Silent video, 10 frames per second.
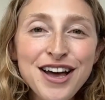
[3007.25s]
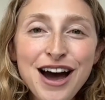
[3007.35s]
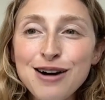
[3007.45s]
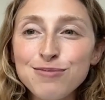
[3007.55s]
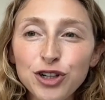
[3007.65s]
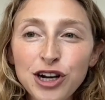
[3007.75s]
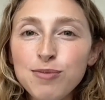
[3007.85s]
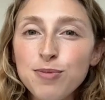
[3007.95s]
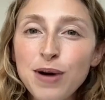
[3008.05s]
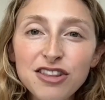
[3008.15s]
learning a
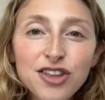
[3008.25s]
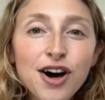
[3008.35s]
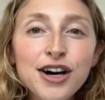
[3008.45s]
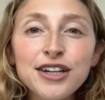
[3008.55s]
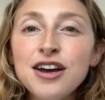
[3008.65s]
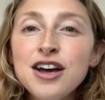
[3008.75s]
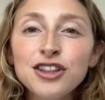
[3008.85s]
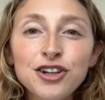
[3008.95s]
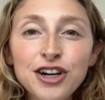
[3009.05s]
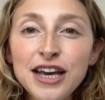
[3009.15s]
bit of Python,
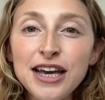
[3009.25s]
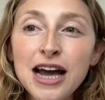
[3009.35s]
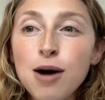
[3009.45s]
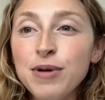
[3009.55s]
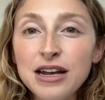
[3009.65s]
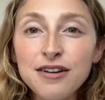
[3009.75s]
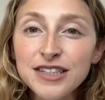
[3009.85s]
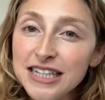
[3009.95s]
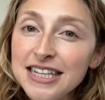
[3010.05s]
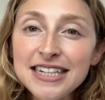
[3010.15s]
learning a bit of
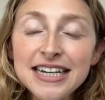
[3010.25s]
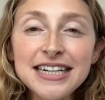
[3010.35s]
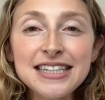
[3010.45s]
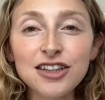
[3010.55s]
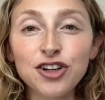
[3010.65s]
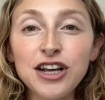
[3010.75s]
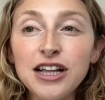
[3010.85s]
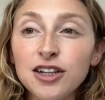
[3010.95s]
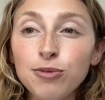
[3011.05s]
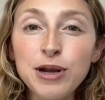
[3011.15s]
statistics, learning a
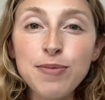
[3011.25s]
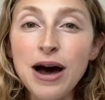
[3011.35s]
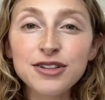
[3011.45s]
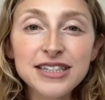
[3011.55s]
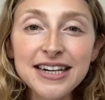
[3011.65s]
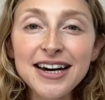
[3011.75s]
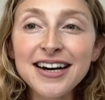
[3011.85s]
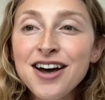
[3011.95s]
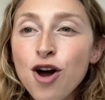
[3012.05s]
little bit about data.